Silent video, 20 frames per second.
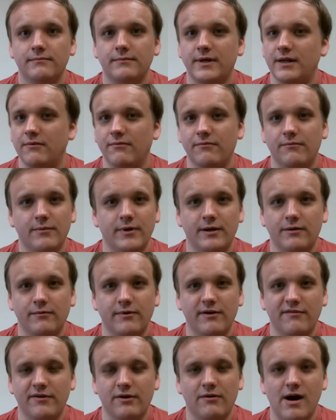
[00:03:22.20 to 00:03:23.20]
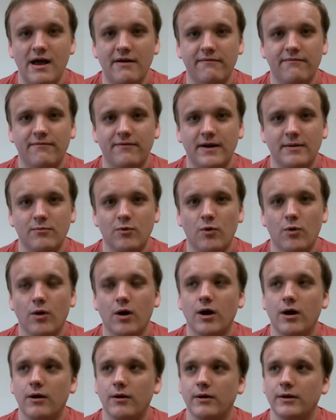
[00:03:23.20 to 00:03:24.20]
in living life
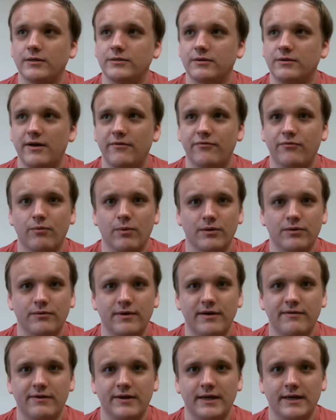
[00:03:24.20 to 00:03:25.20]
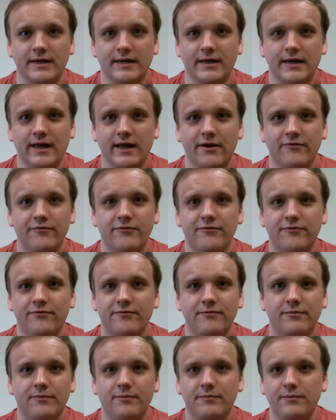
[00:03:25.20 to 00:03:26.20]
anymore? Is life worth living if,
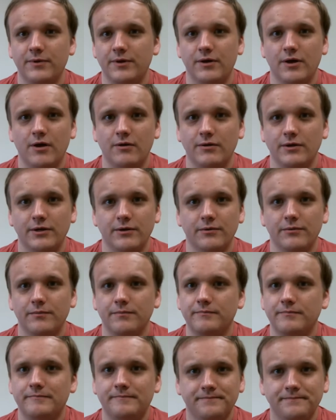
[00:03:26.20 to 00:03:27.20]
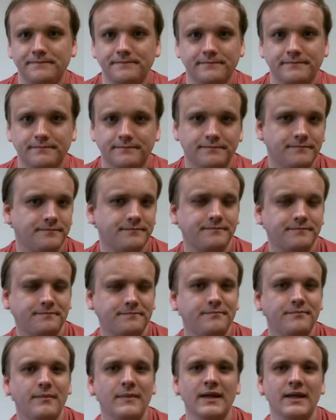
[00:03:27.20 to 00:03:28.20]
you know, you
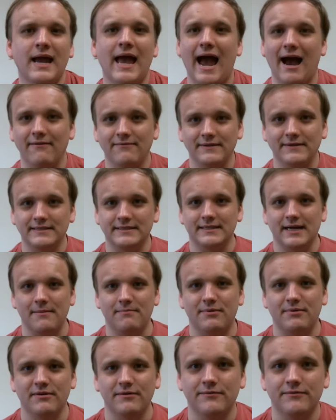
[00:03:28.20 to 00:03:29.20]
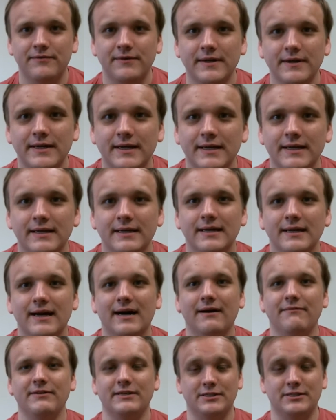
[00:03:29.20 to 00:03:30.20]
have this type of
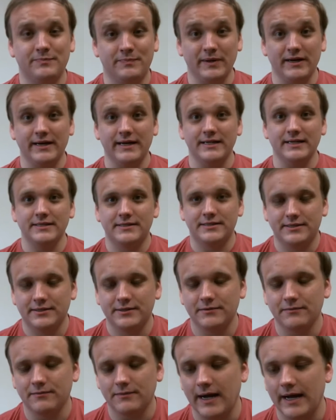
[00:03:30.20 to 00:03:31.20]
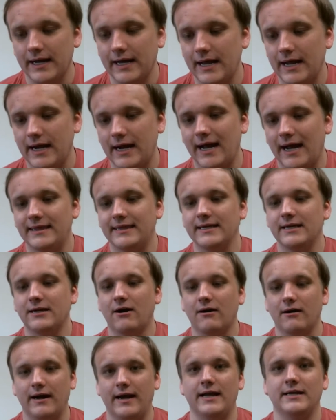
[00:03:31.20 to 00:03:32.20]
experience, right? And I think
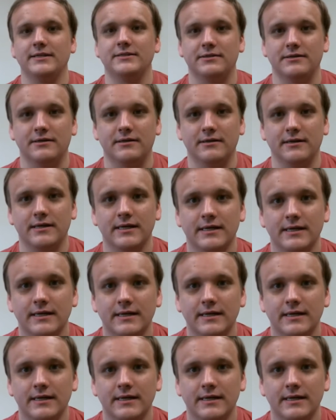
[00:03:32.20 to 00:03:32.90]
our answer